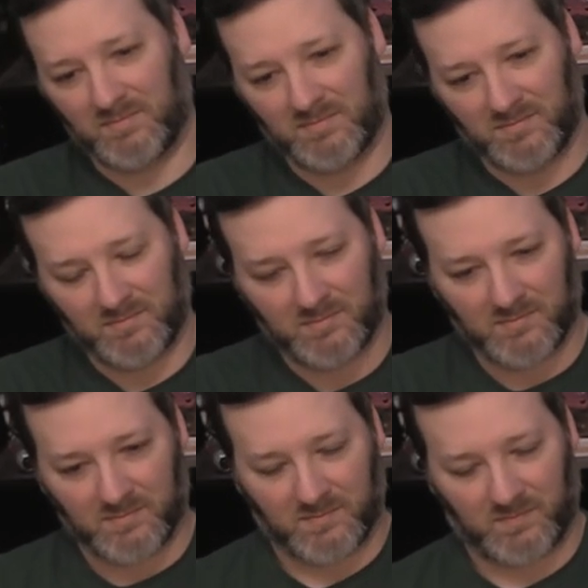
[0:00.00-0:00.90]

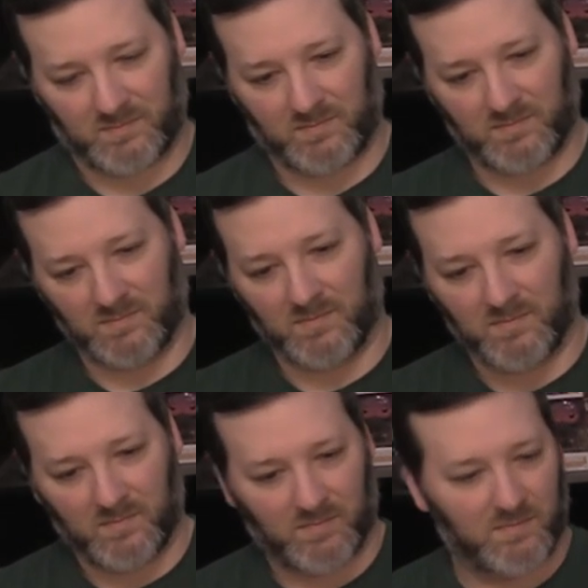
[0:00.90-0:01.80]

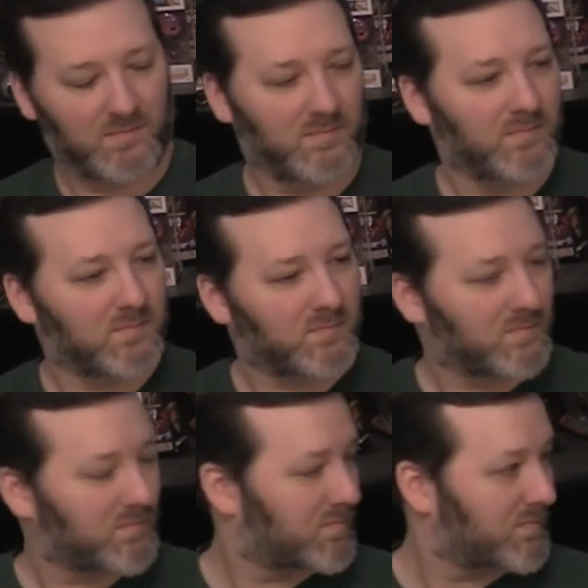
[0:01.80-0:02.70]

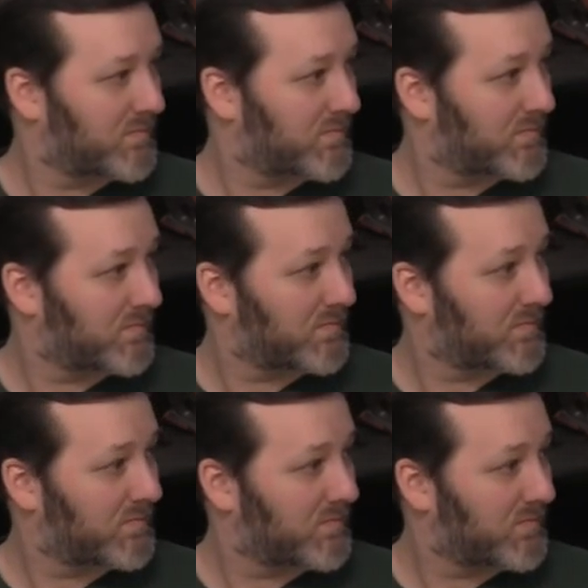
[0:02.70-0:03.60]

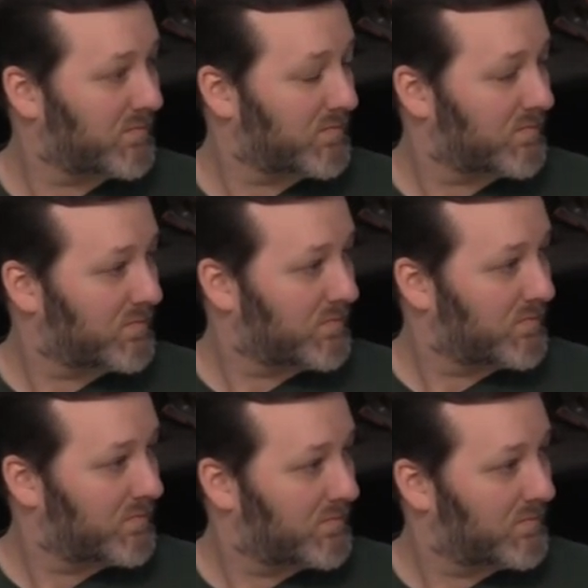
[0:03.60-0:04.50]

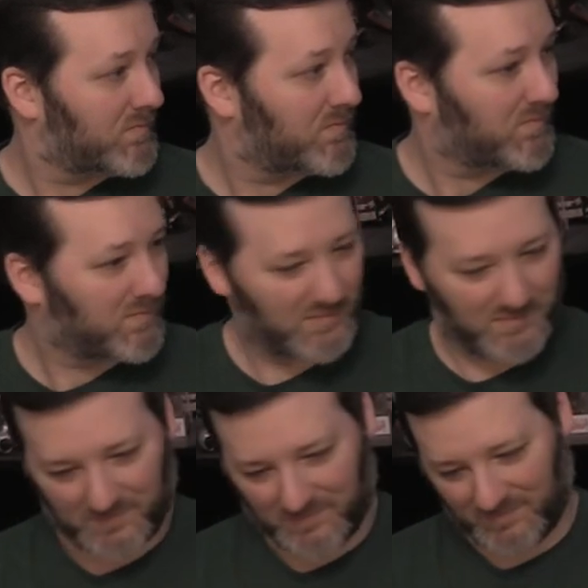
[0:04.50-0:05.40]

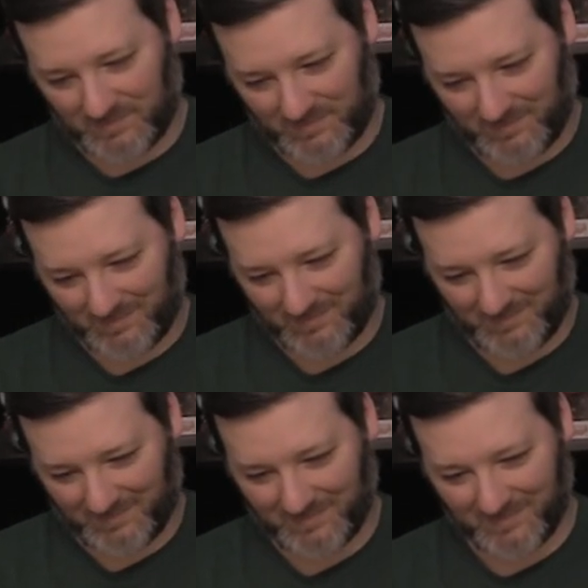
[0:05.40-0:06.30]

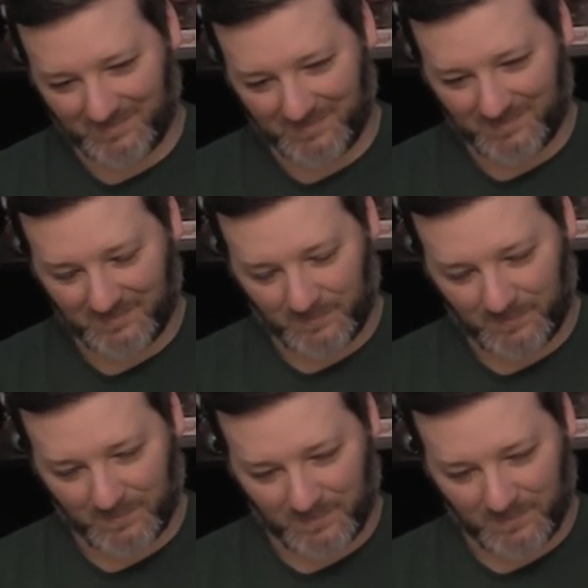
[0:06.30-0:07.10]
This person isn't speaking.